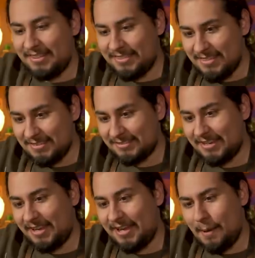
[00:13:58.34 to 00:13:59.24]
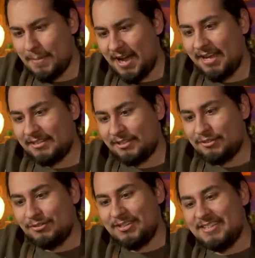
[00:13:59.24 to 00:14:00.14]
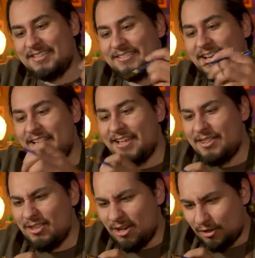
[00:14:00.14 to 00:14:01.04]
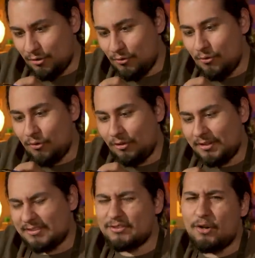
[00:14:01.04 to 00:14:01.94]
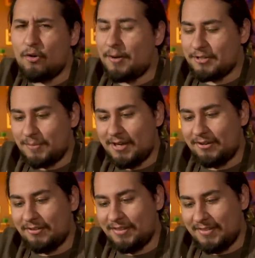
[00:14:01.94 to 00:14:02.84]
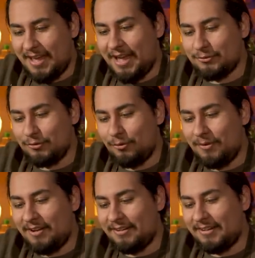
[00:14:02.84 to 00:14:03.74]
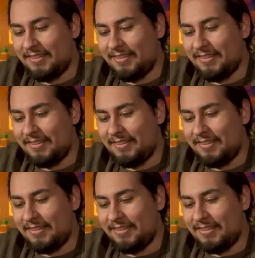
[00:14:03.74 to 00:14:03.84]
And this guy, Pilot Luke, is the coolest. So much better than the actual model.